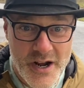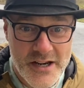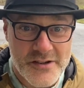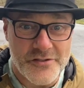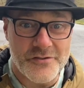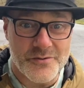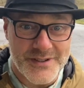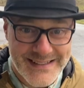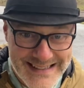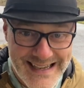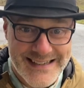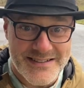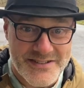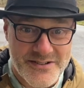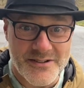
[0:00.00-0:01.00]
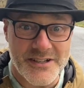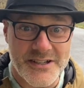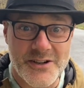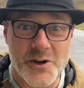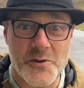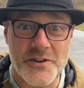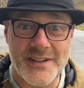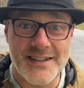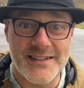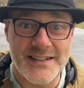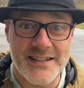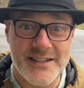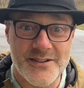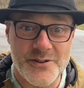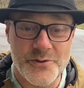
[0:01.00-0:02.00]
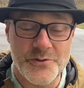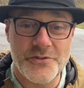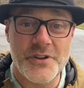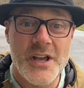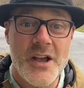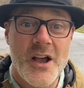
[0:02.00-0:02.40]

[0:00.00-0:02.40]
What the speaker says: industry kind of started here in the Dundee Hills,